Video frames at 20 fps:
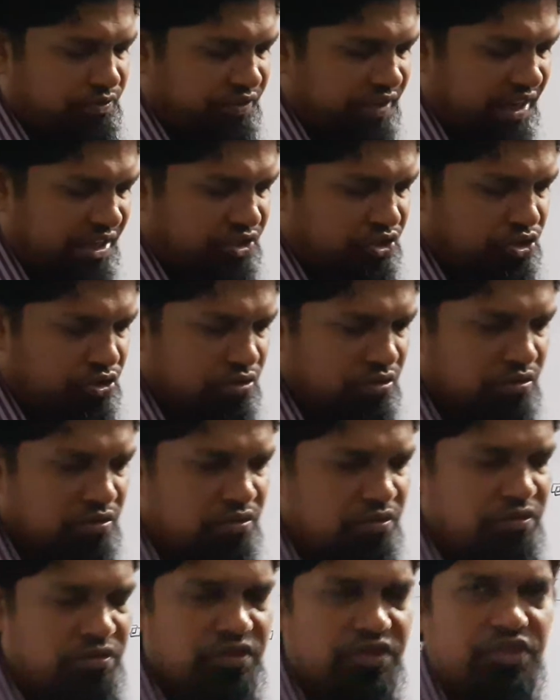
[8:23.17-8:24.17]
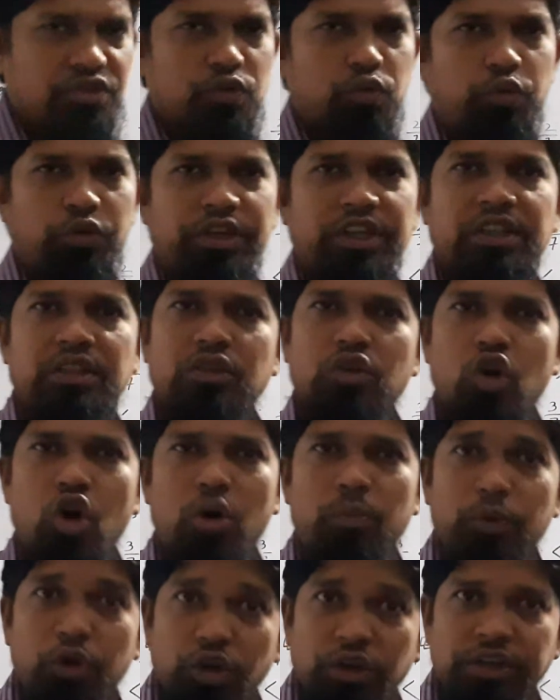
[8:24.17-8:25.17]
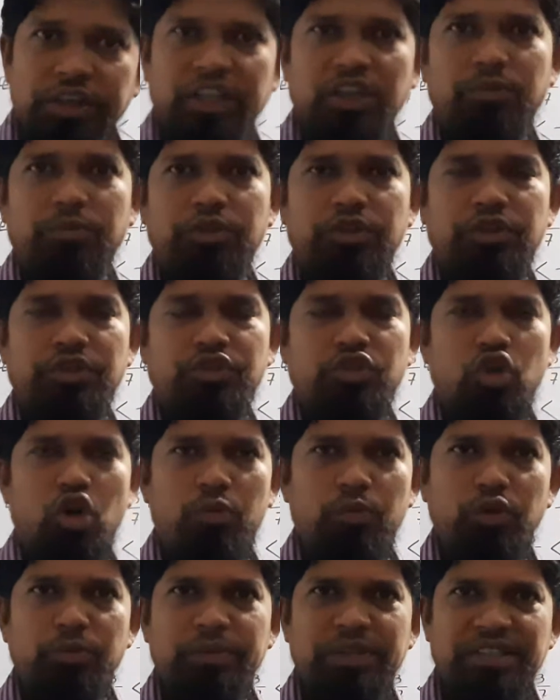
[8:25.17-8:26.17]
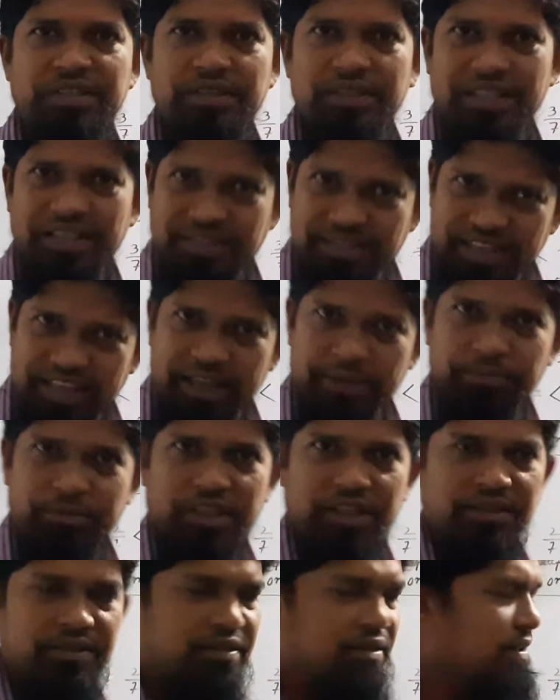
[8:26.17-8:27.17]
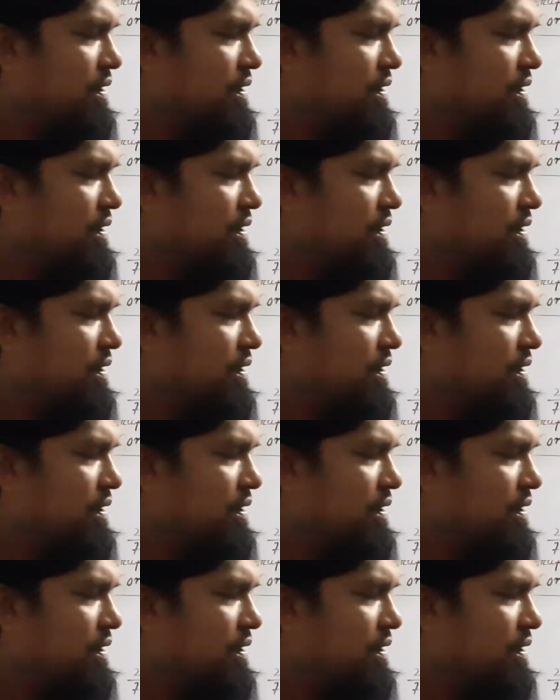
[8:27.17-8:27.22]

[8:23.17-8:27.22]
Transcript: Fractions with common denominators. Common means the same thing.